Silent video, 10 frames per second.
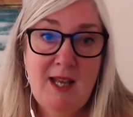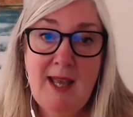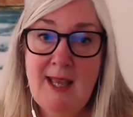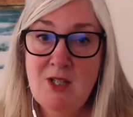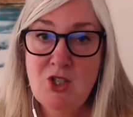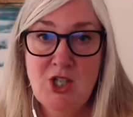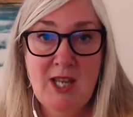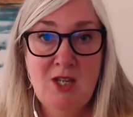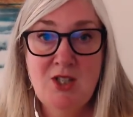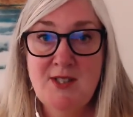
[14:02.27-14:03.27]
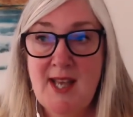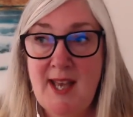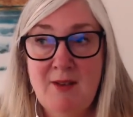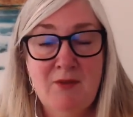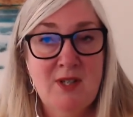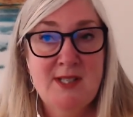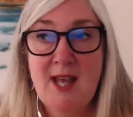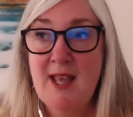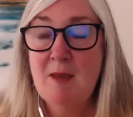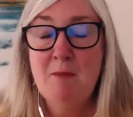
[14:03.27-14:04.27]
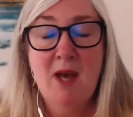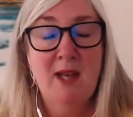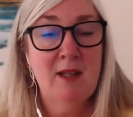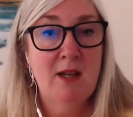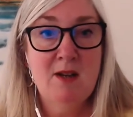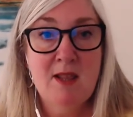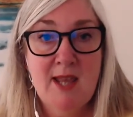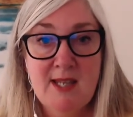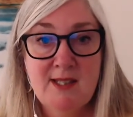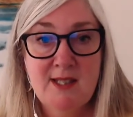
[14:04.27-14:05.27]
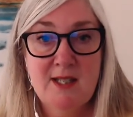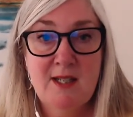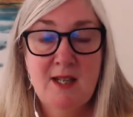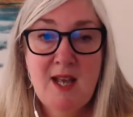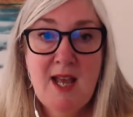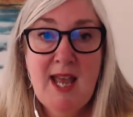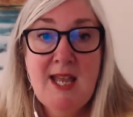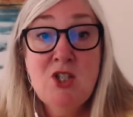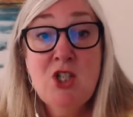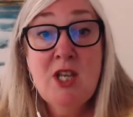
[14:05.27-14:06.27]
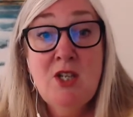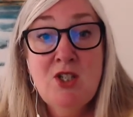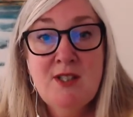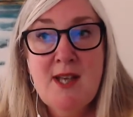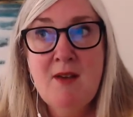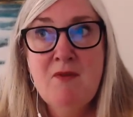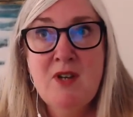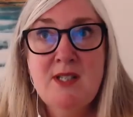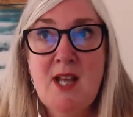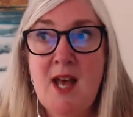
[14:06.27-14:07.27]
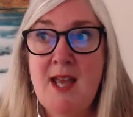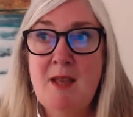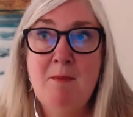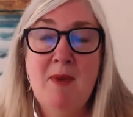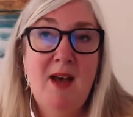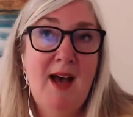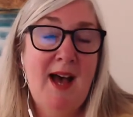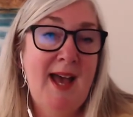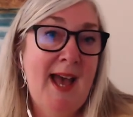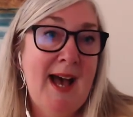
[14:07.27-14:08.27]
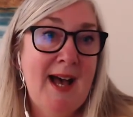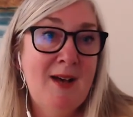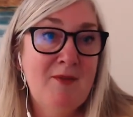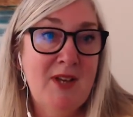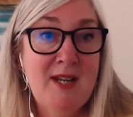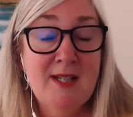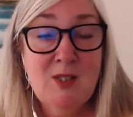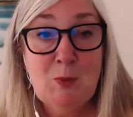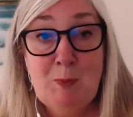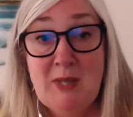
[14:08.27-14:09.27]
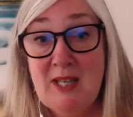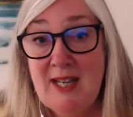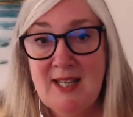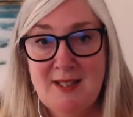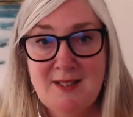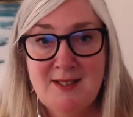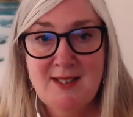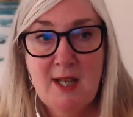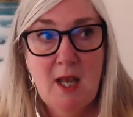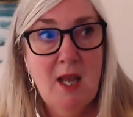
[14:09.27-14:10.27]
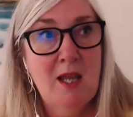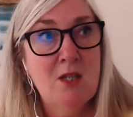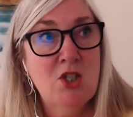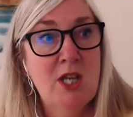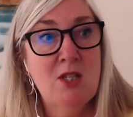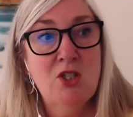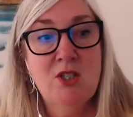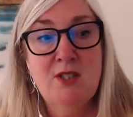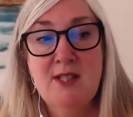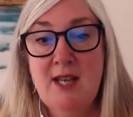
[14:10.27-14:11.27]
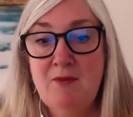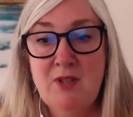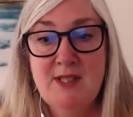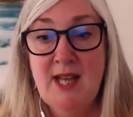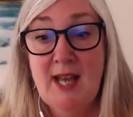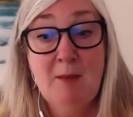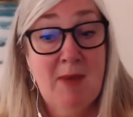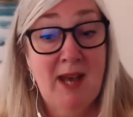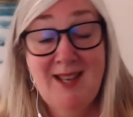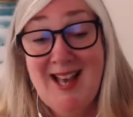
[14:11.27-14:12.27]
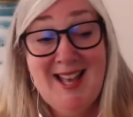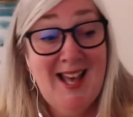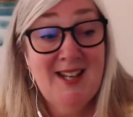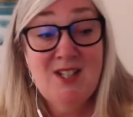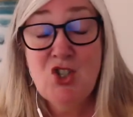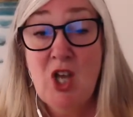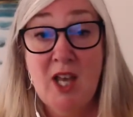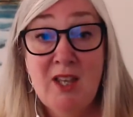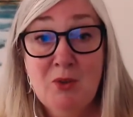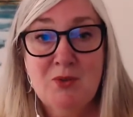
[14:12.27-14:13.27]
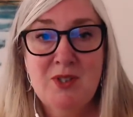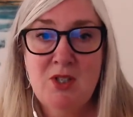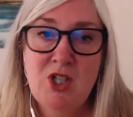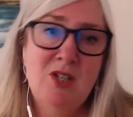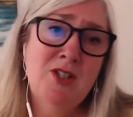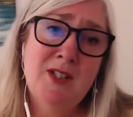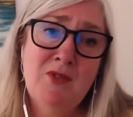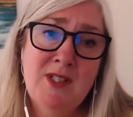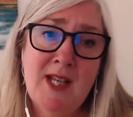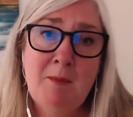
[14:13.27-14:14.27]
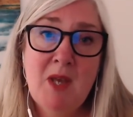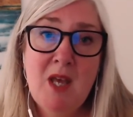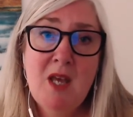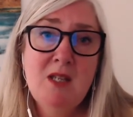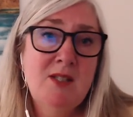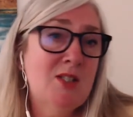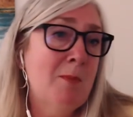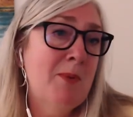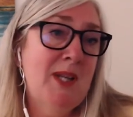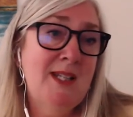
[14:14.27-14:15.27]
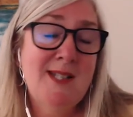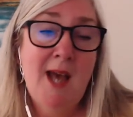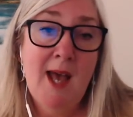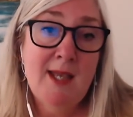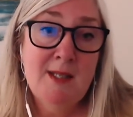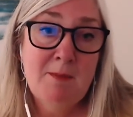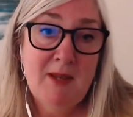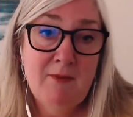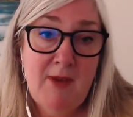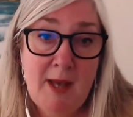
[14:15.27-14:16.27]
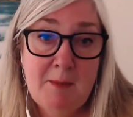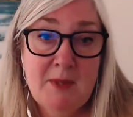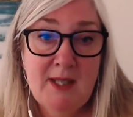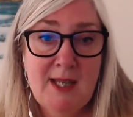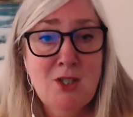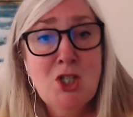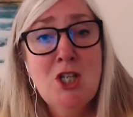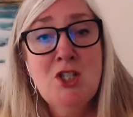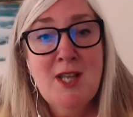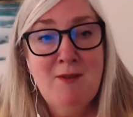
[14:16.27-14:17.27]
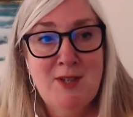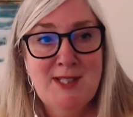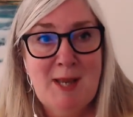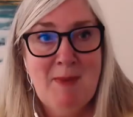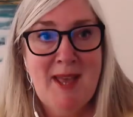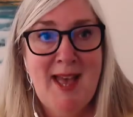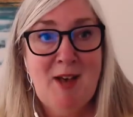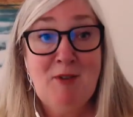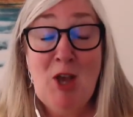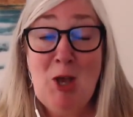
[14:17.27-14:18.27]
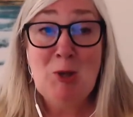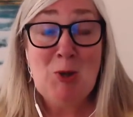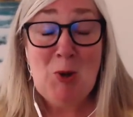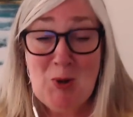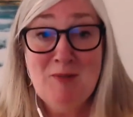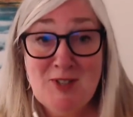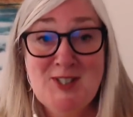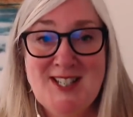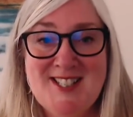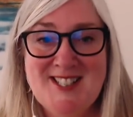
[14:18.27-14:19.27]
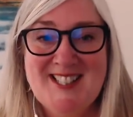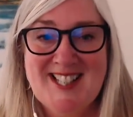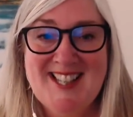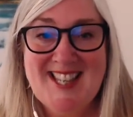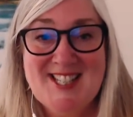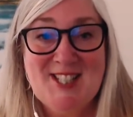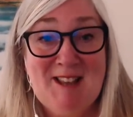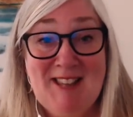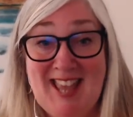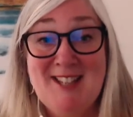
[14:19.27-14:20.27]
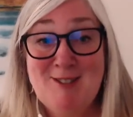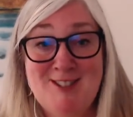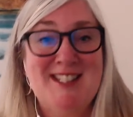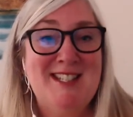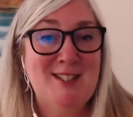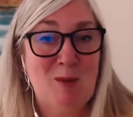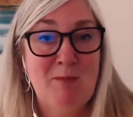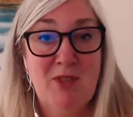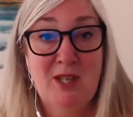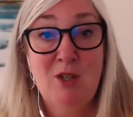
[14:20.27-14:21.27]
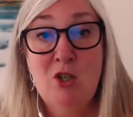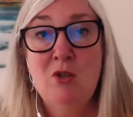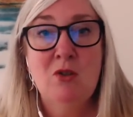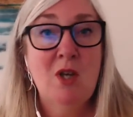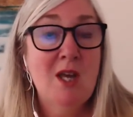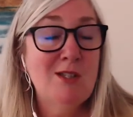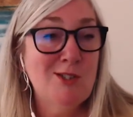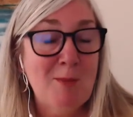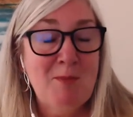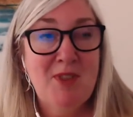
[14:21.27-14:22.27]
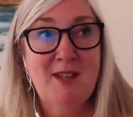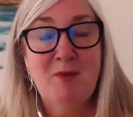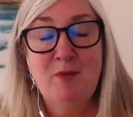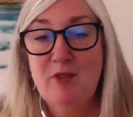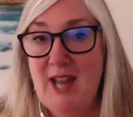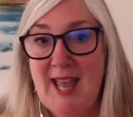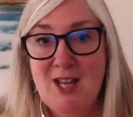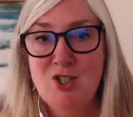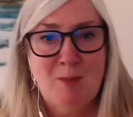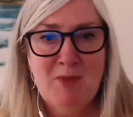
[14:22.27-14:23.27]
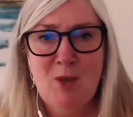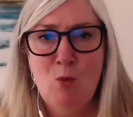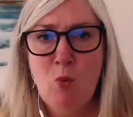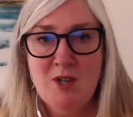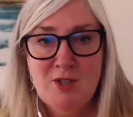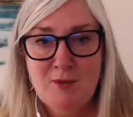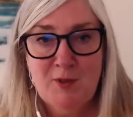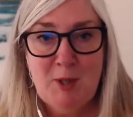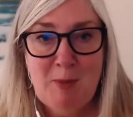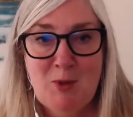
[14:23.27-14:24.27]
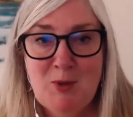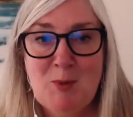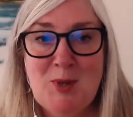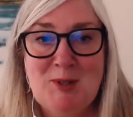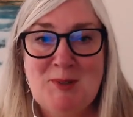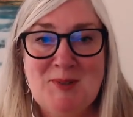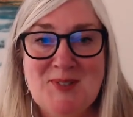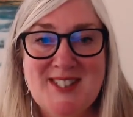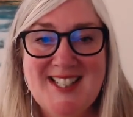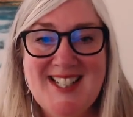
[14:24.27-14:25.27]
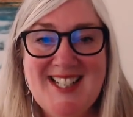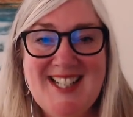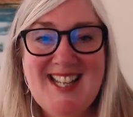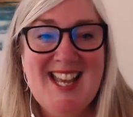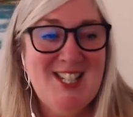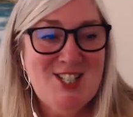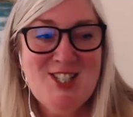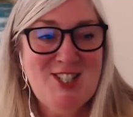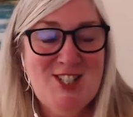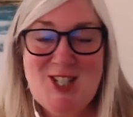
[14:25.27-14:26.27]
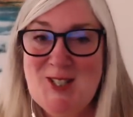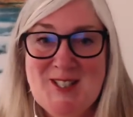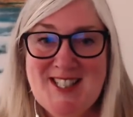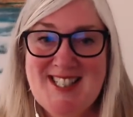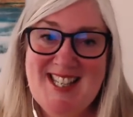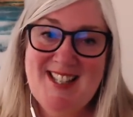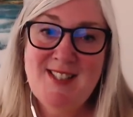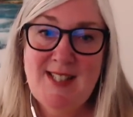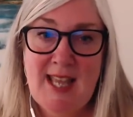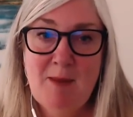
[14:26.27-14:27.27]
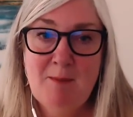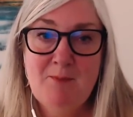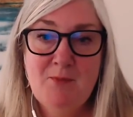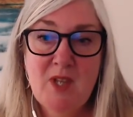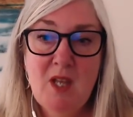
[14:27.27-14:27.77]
It changes every time I learn a lesson. It changes every time I have an experience. It changes every time I had a child. It changes every time somebody died in my family. It changes every time I have conversations like this. I get to see something new, something fresh, something wonderful about the world. It just doesn't stay the same.